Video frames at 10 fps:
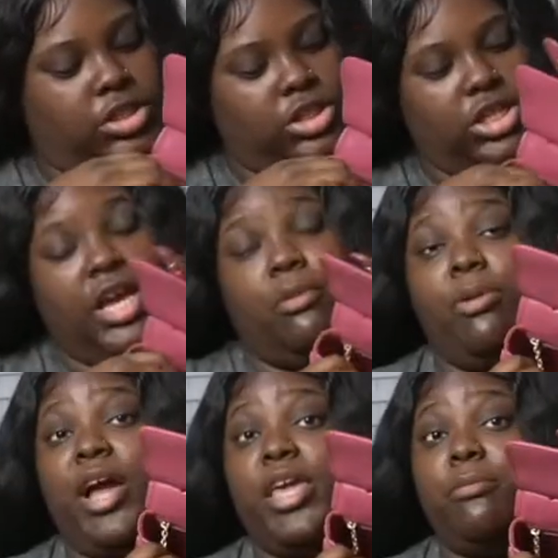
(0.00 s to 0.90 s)
She got a
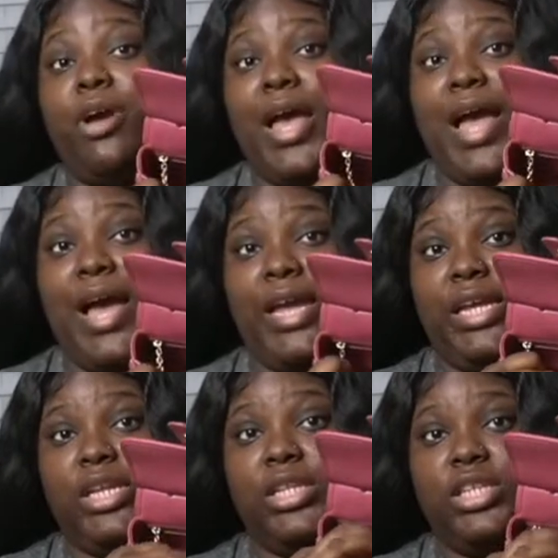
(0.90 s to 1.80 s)
pocket
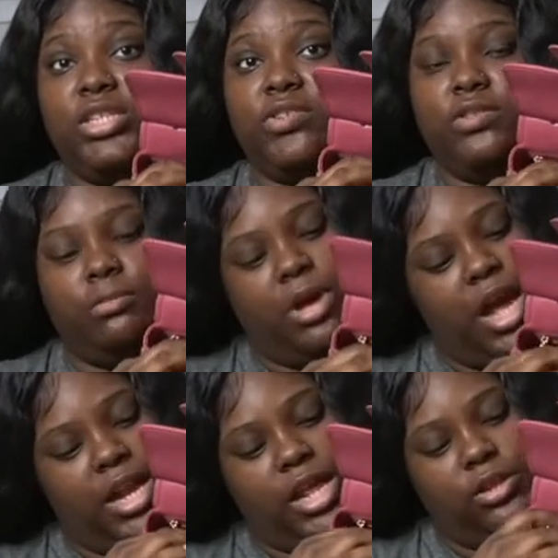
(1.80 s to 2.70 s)
behind this
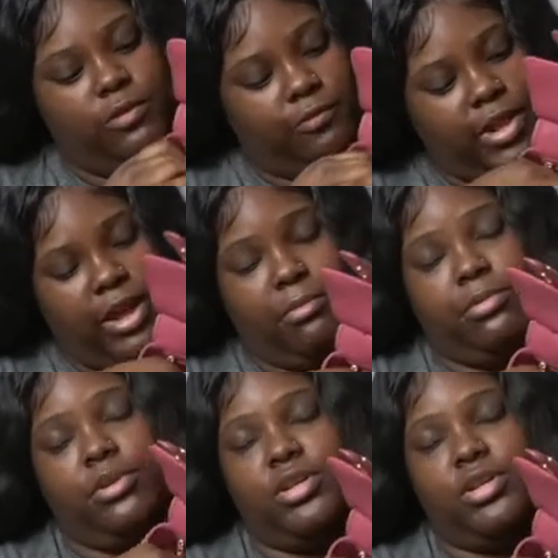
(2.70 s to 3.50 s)
behind that little flap